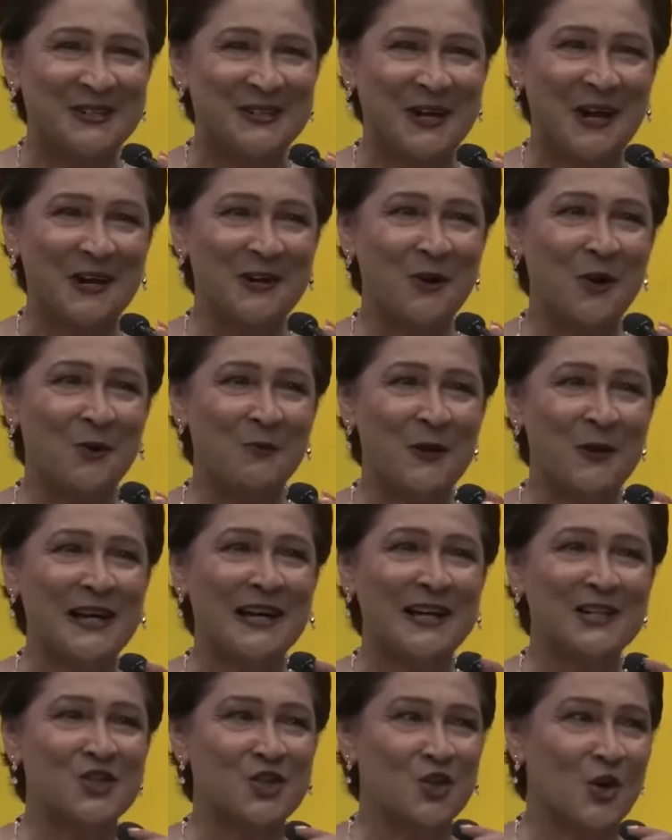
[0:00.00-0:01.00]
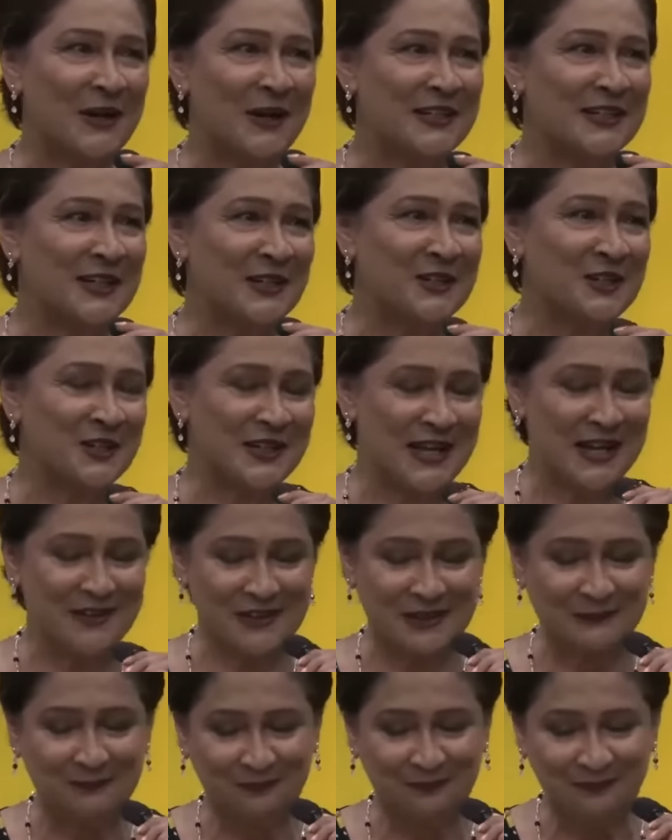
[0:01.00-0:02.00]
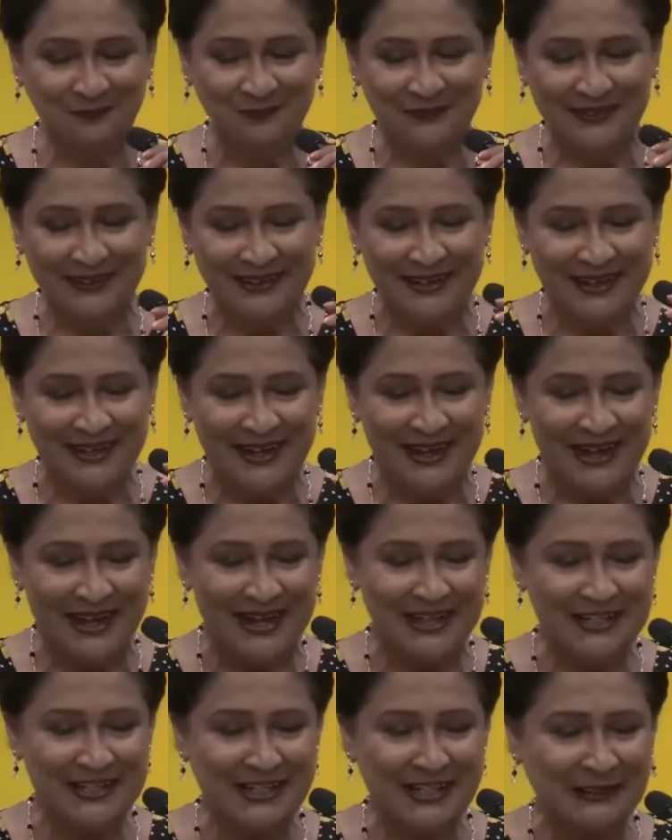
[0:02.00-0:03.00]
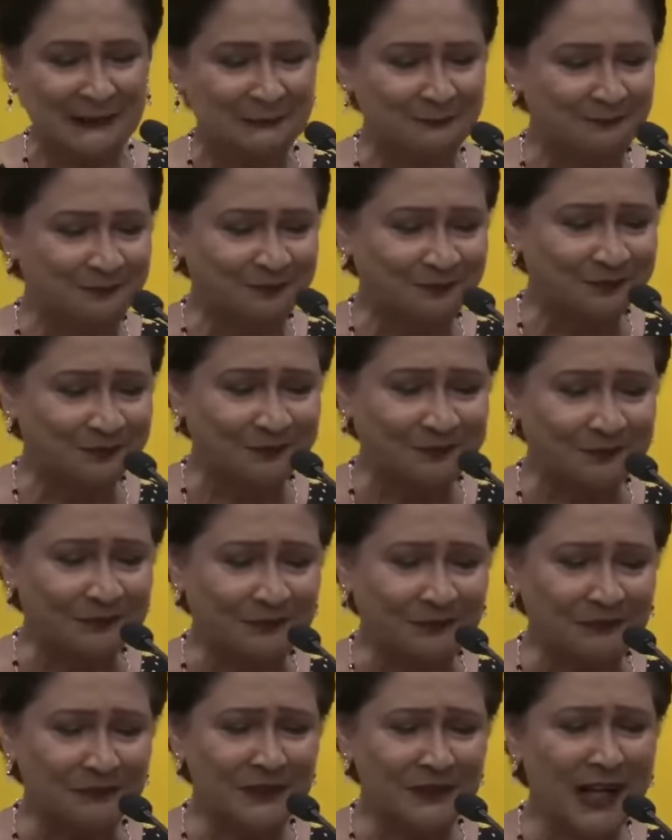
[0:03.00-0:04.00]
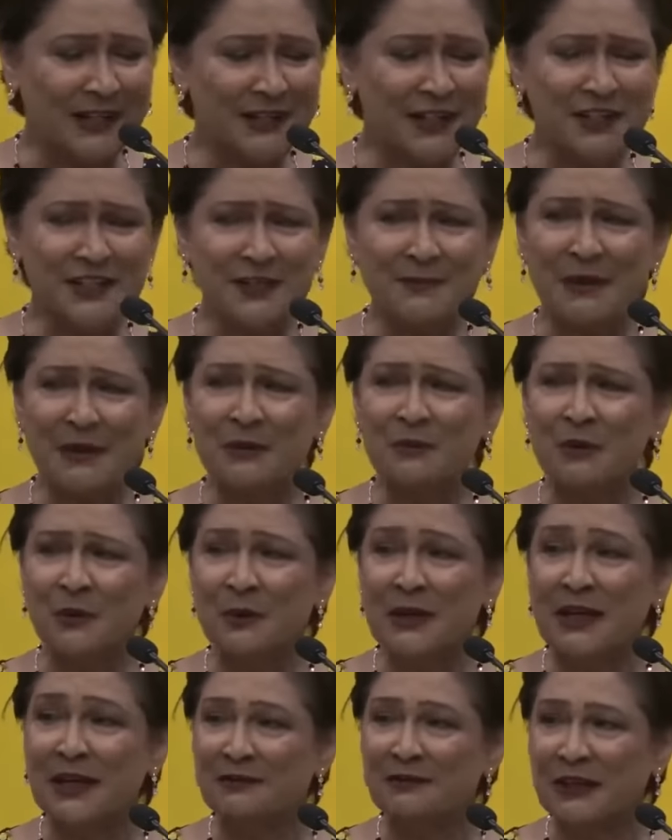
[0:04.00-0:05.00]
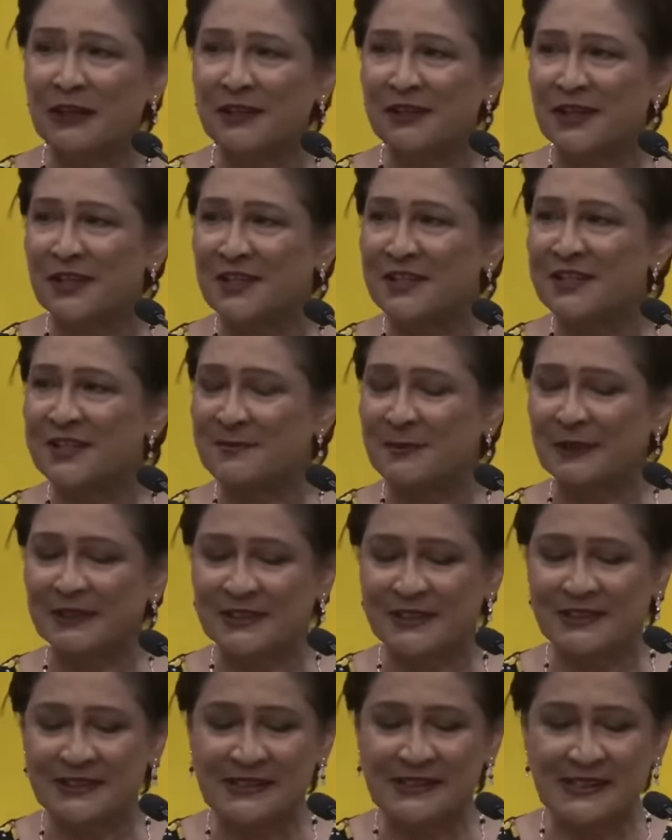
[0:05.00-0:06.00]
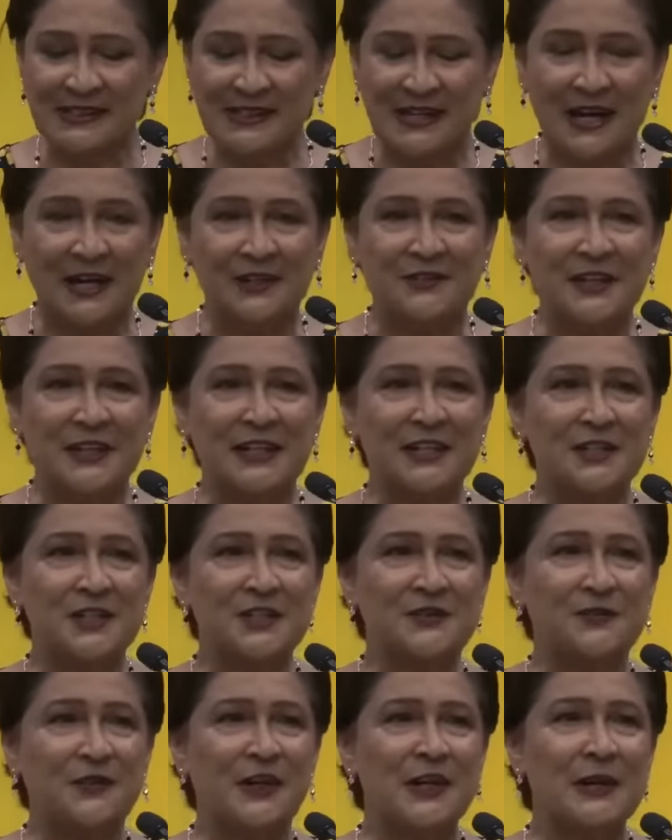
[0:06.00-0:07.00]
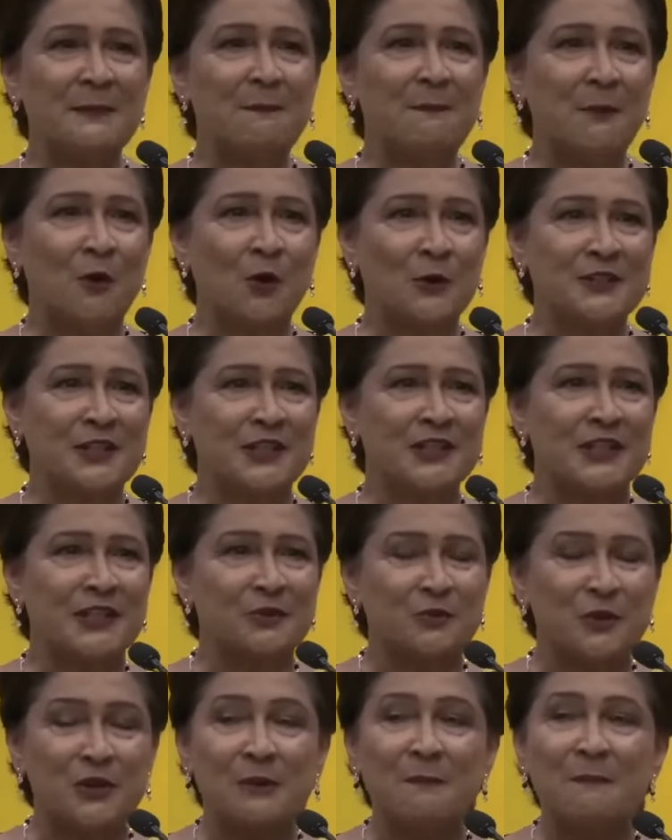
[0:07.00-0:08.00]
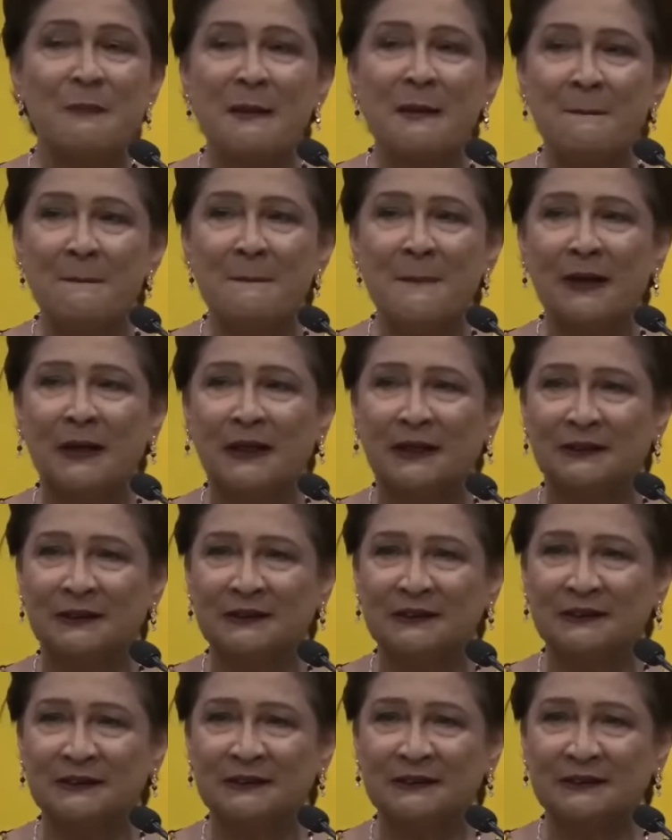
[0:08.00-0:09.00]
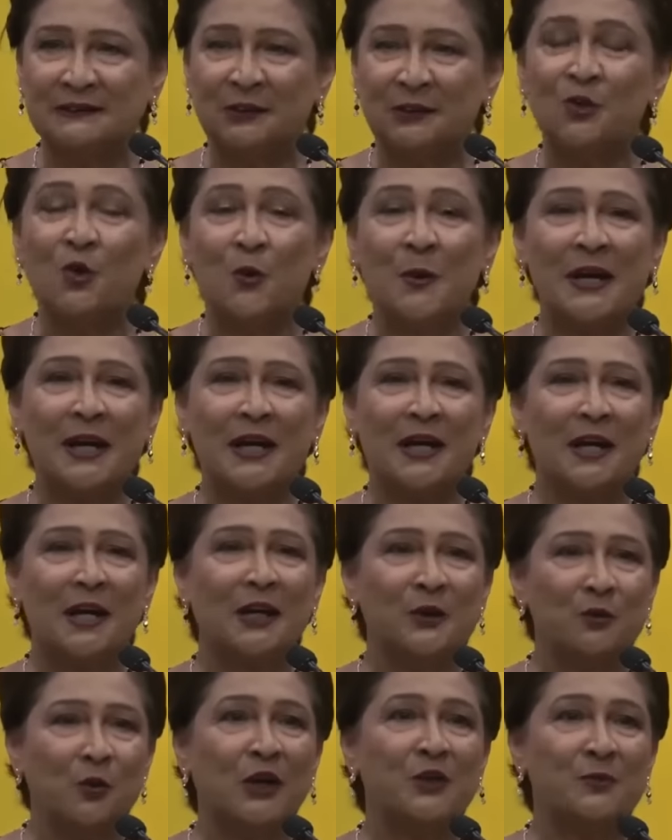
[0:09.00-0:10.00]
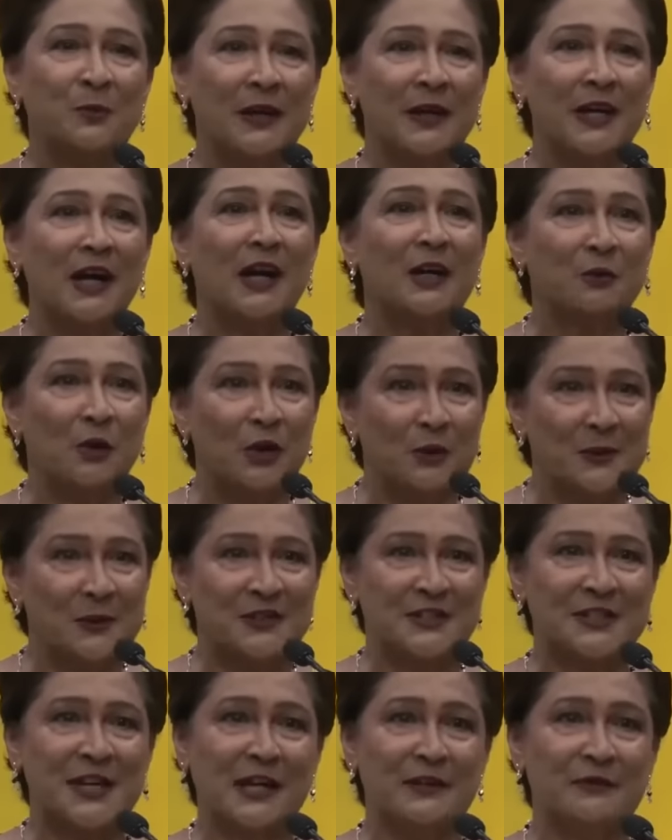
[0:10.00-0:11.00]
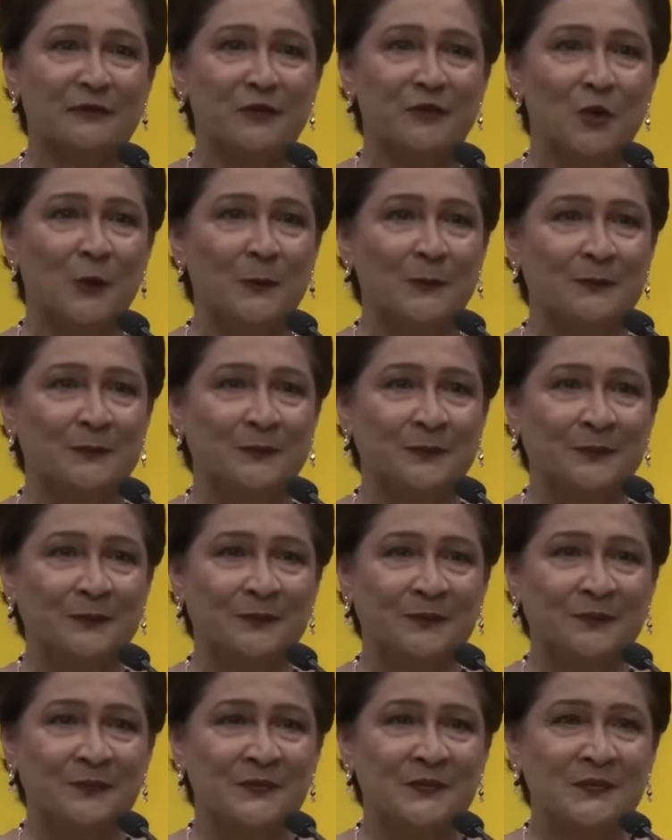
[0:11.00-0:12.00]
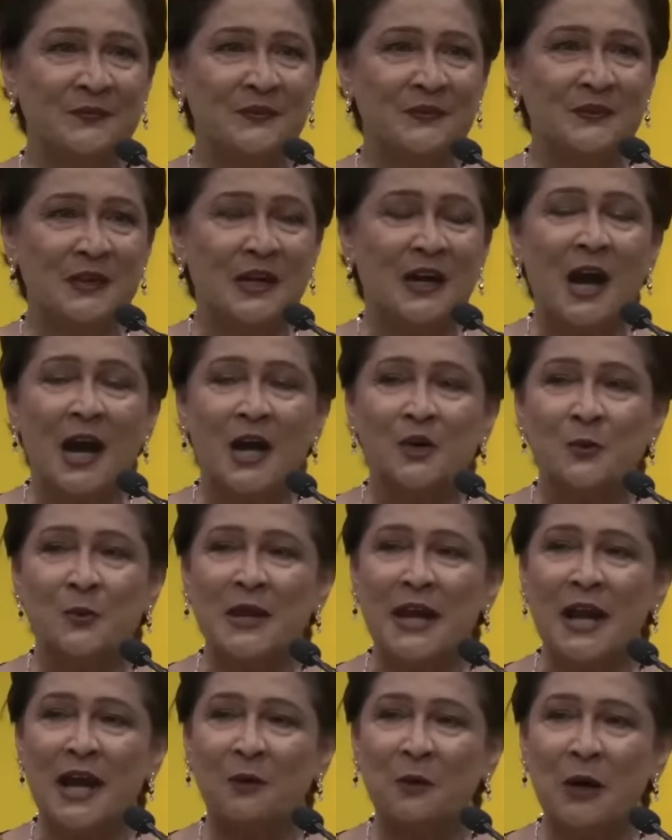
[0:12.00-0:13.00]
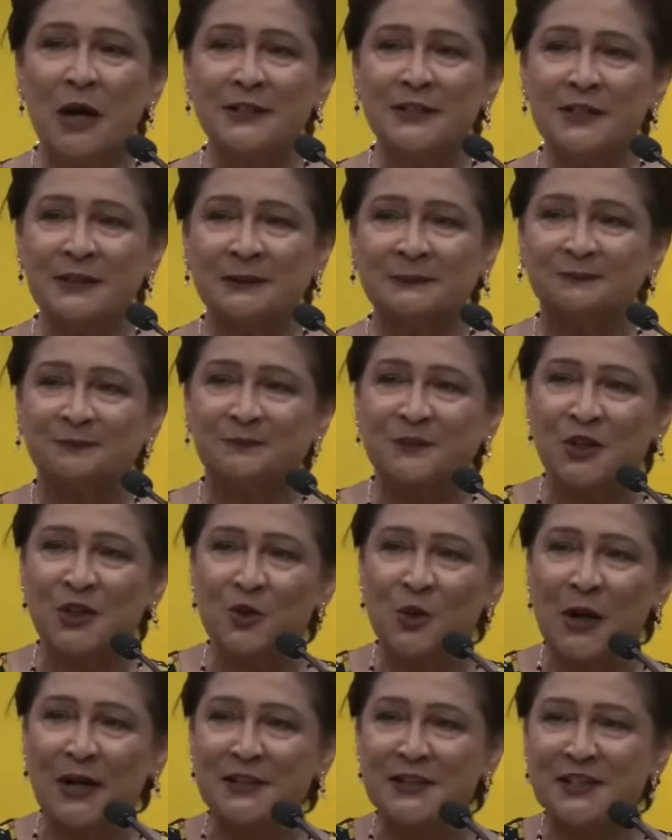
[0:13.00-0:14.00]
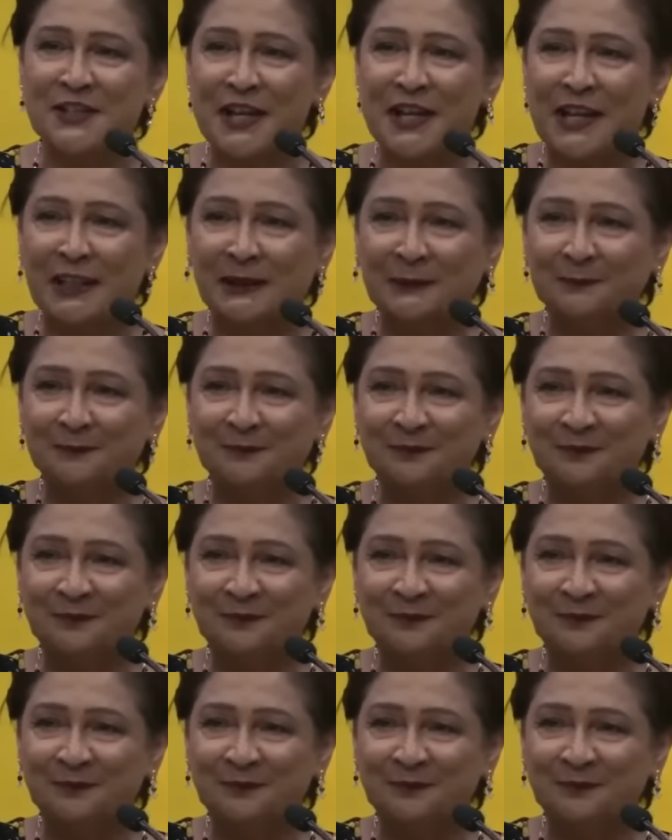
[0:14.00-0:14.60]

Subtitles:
So I hope we'll enjoy it together. And that doesn't mean we won't have others, but I think it is very important that we remember who we are and what we are and what we stand for. And we are what? UNCN?